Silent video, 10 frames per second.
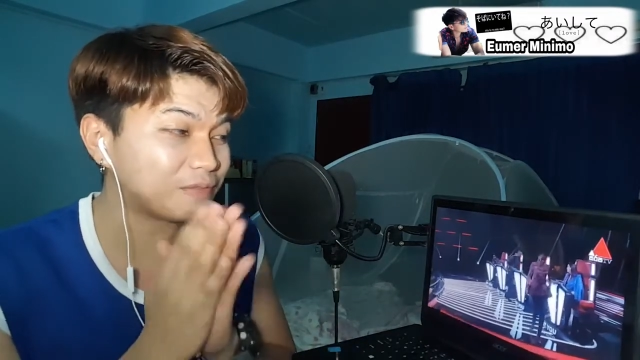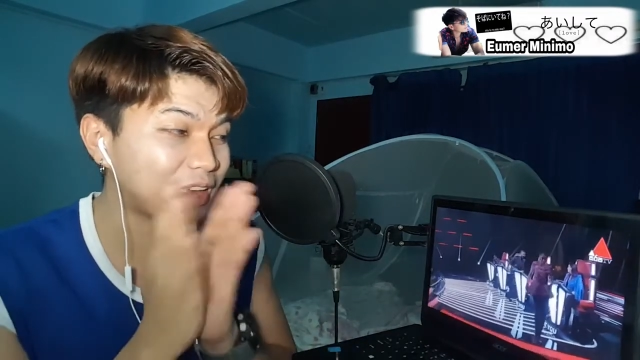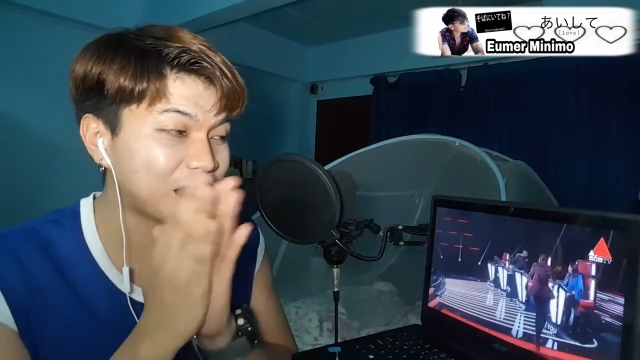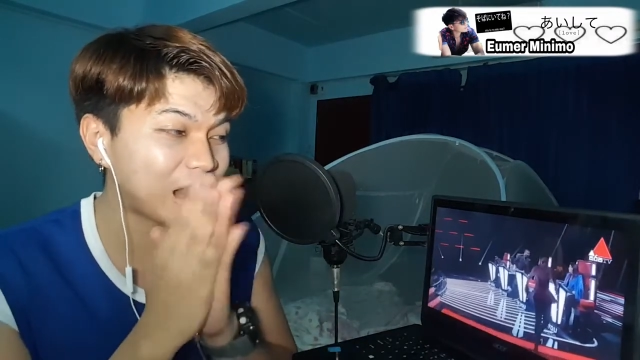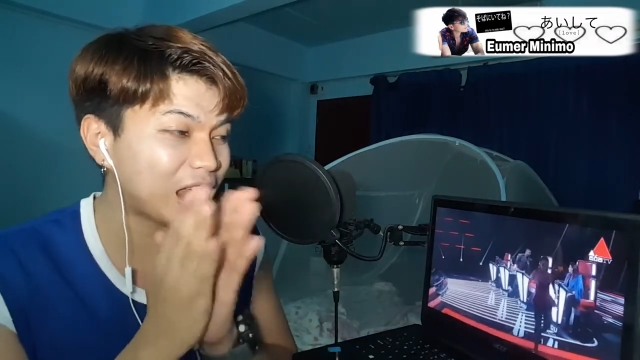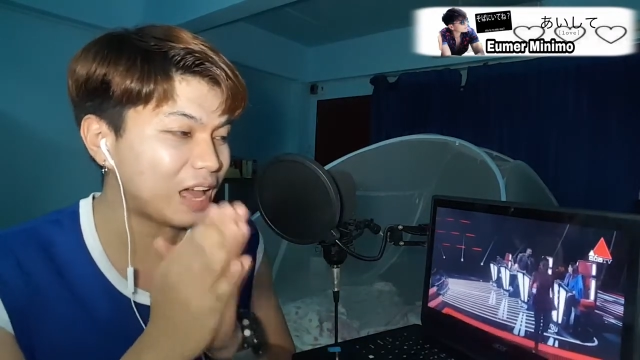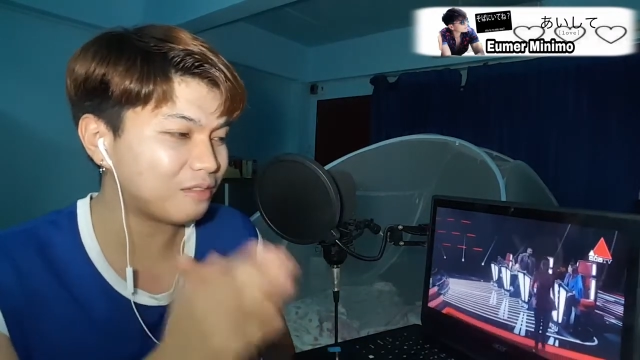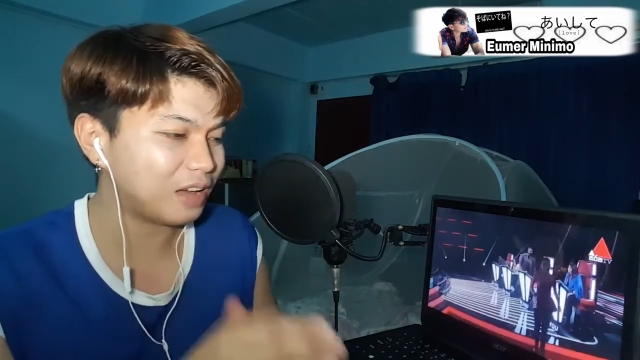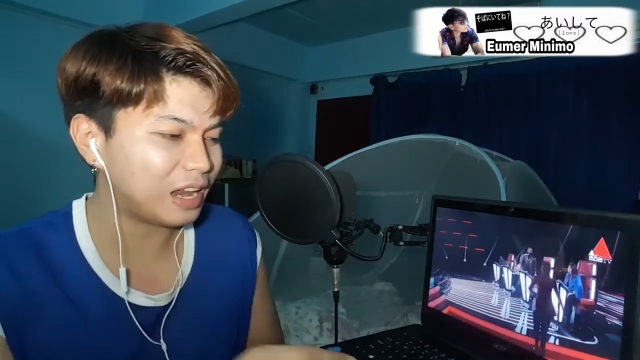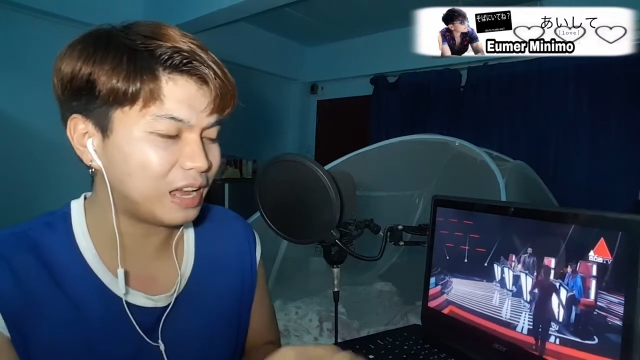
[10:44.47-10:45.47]
They are,
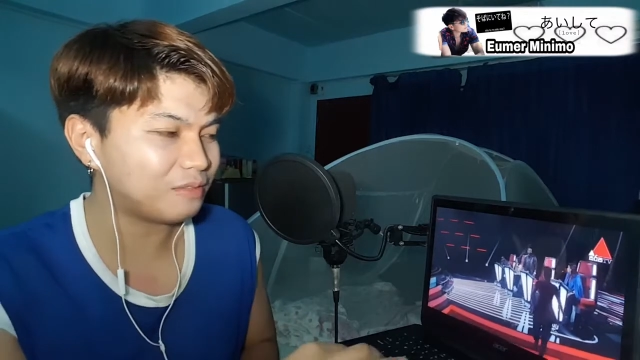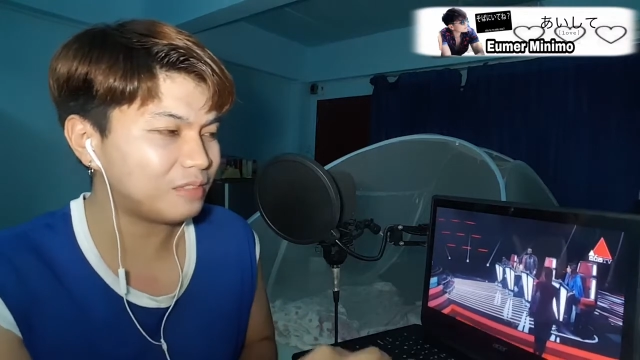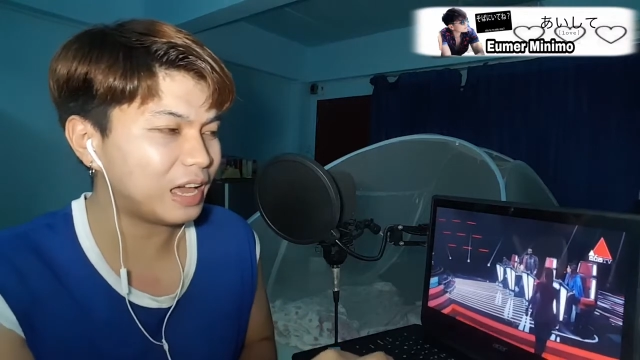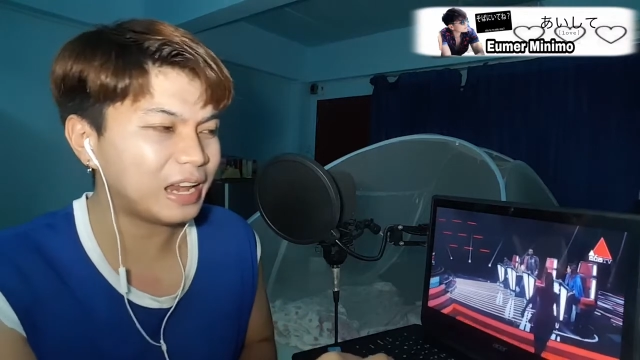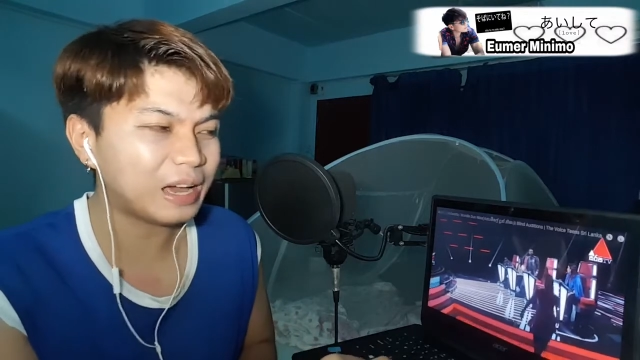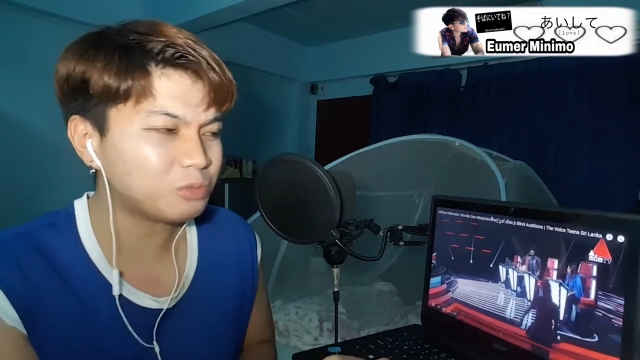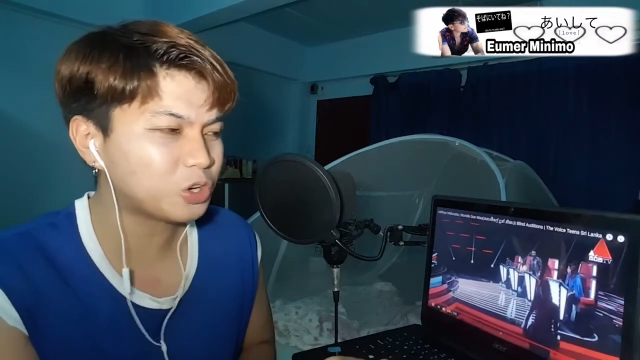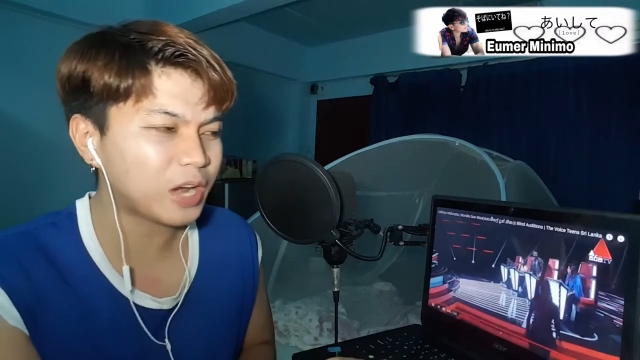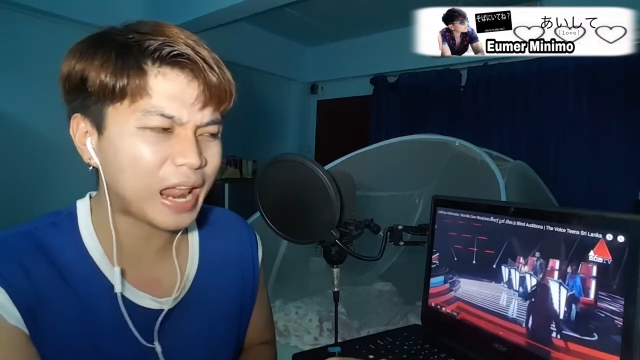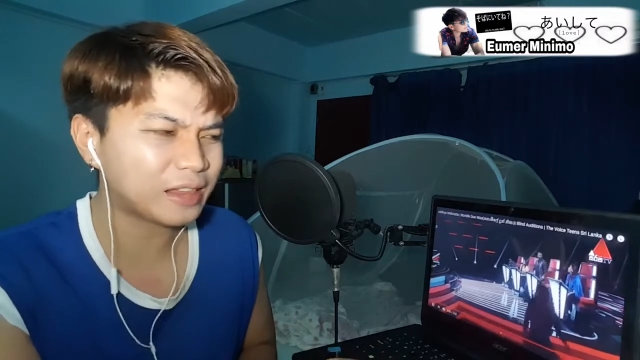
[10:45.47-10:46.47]
I love
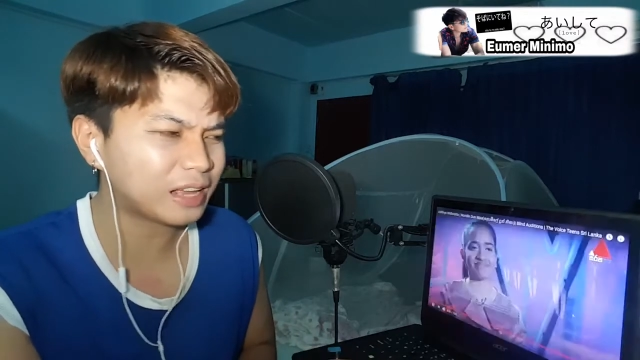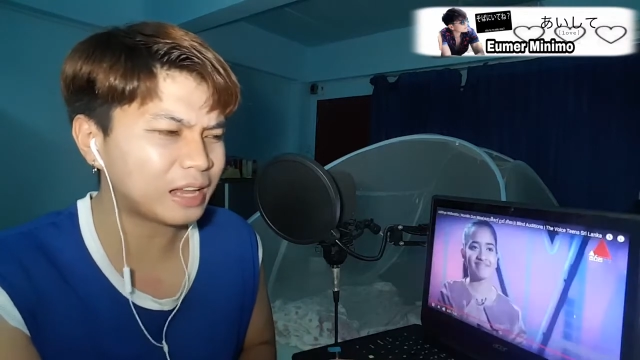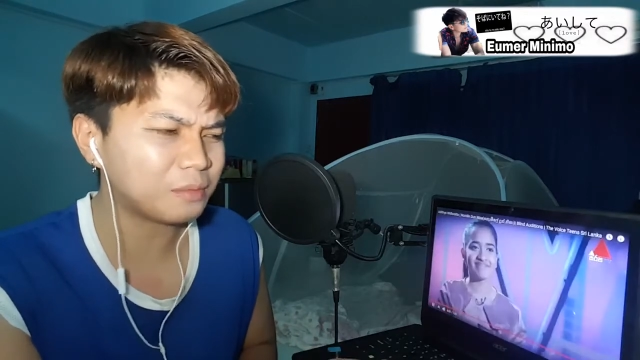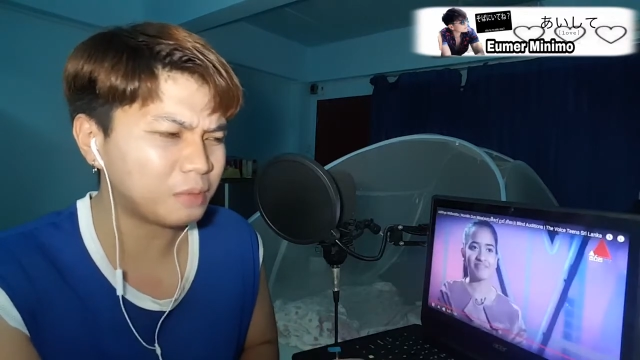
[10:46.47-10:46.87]
Sri Lankan